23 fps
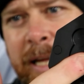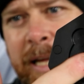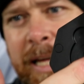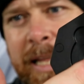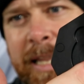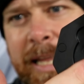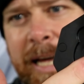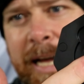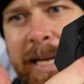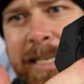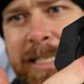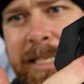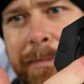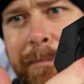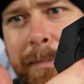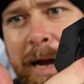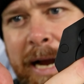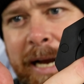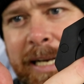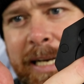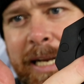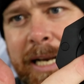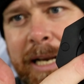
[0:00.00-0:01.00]
That is a
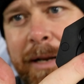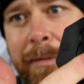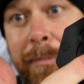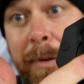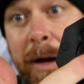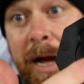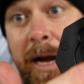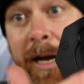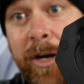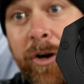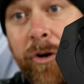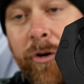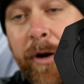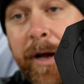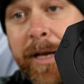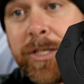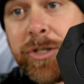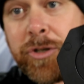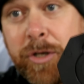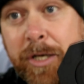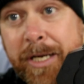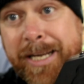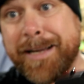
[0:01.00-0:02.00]
magnet in the back. All right,
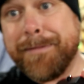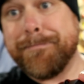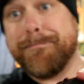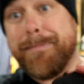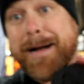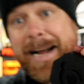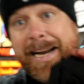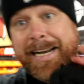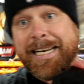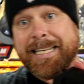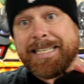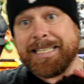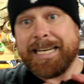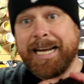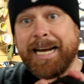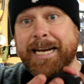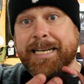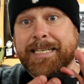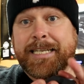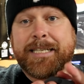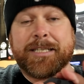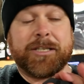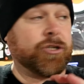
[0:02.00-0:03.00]
so you can magnetize it to